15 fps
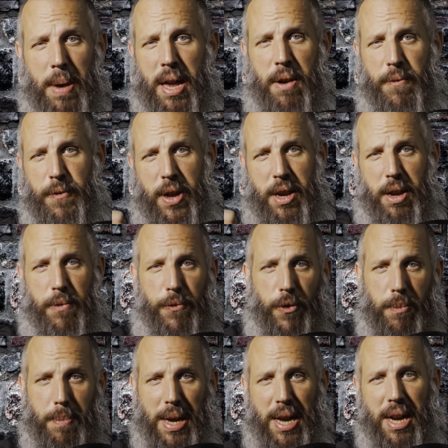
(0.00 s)
benefited
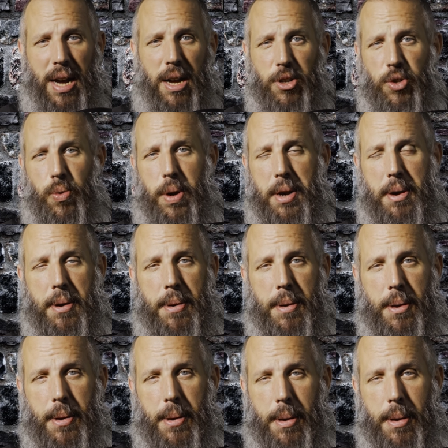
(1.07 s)
from being on Twitter,